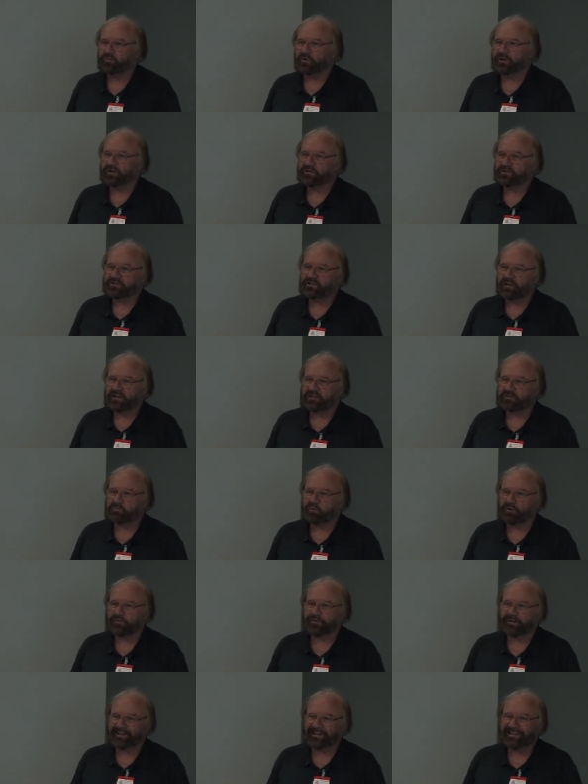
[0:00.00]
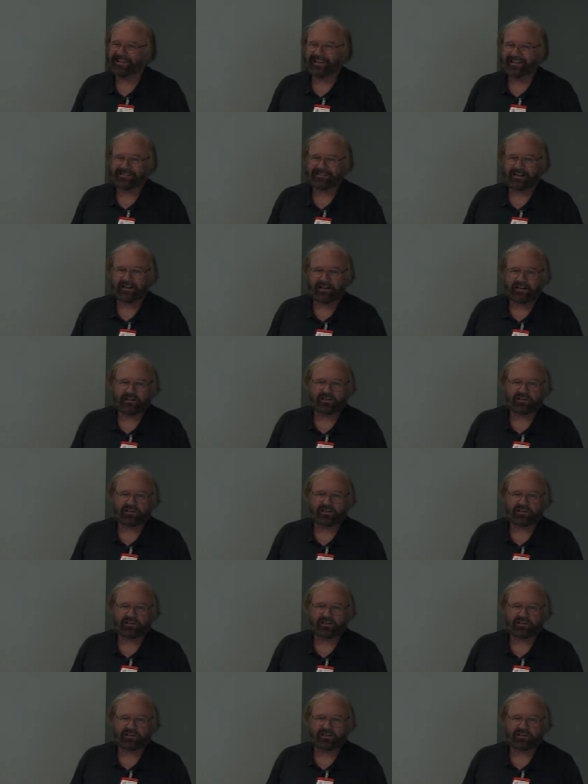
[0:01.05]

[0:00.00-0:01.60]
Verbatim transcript: written textbook for ESL,